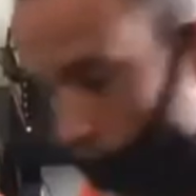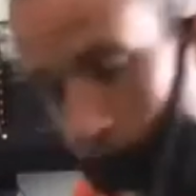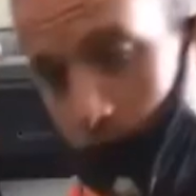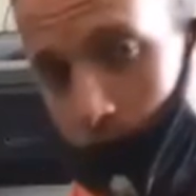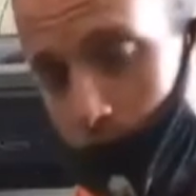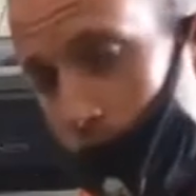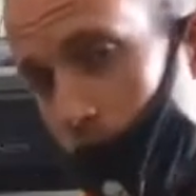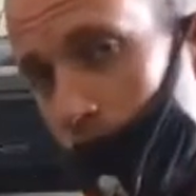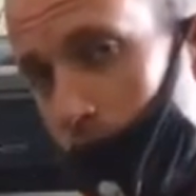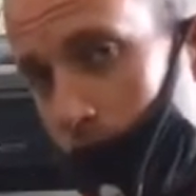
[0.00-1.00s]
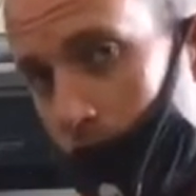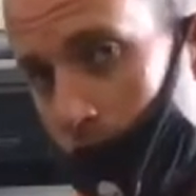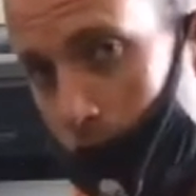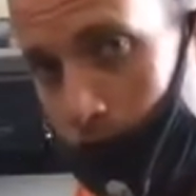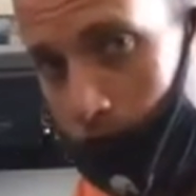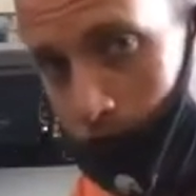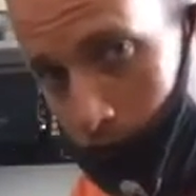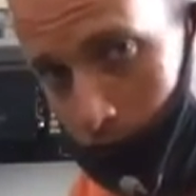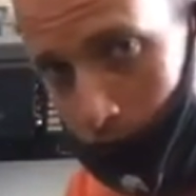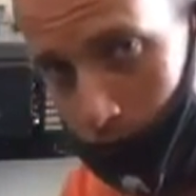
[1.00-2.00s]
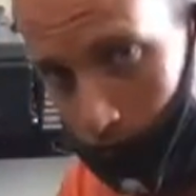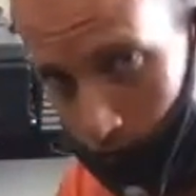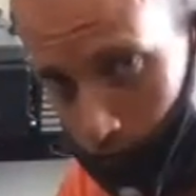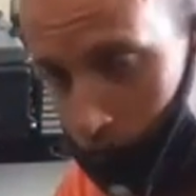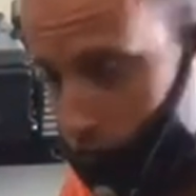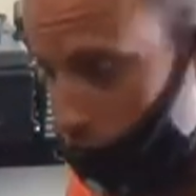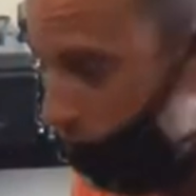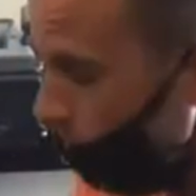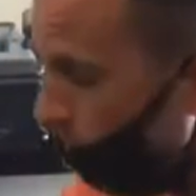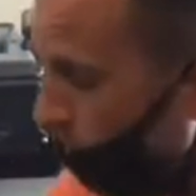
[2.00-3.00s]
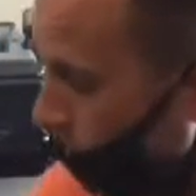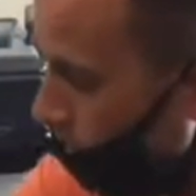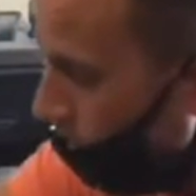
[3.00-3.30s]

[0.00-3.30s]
is yes, if you do have mechanical pain that changes with movement,